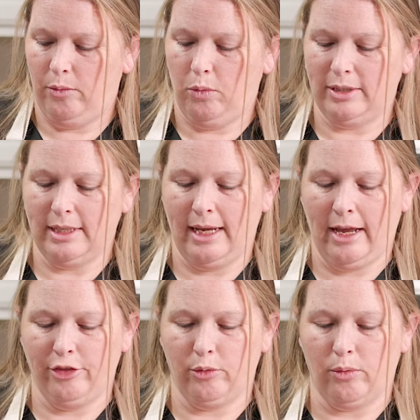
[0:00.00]
then once I
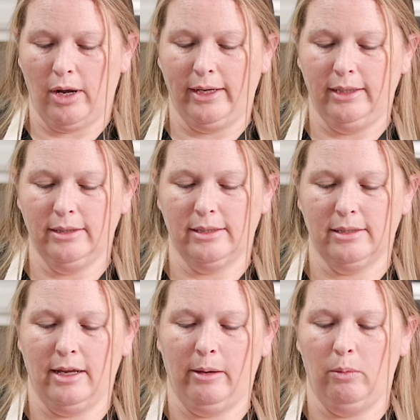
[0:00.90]
add the rice,
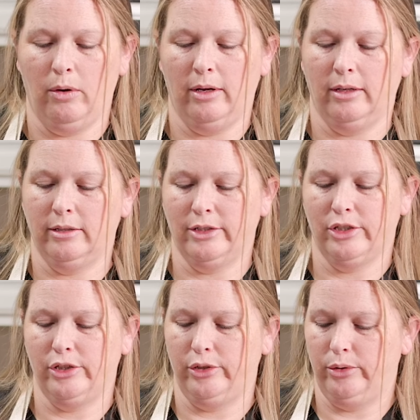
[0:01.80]
I want
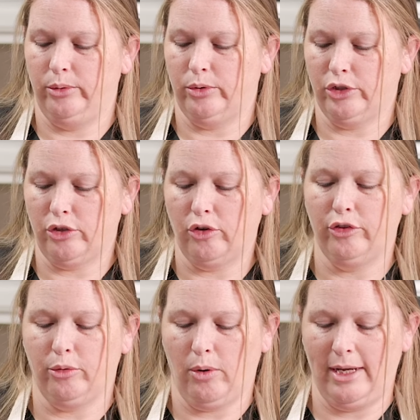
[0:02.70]
to stir
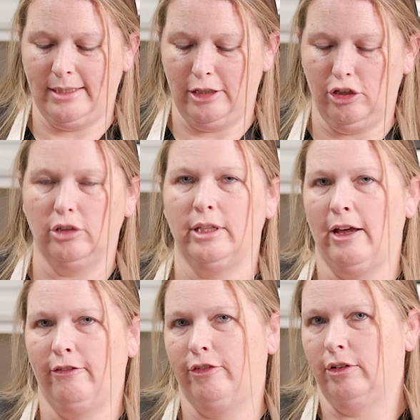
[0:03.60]
in the rice and cook
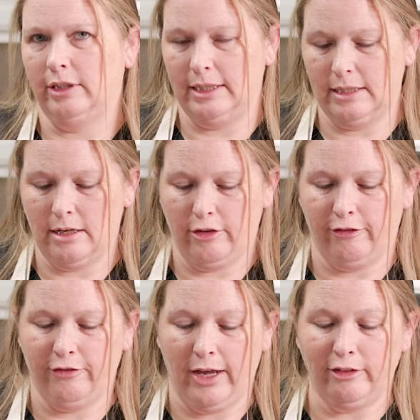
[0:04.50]
that for at least another
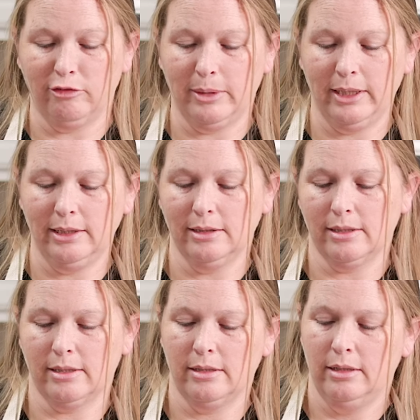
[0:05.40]
5
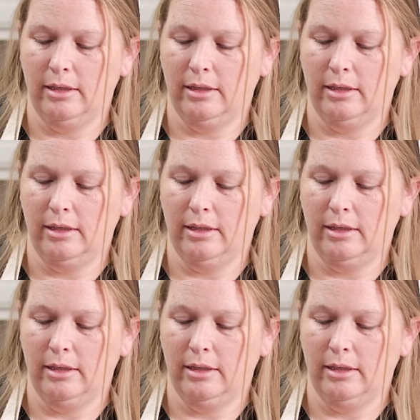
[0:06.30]
minutes.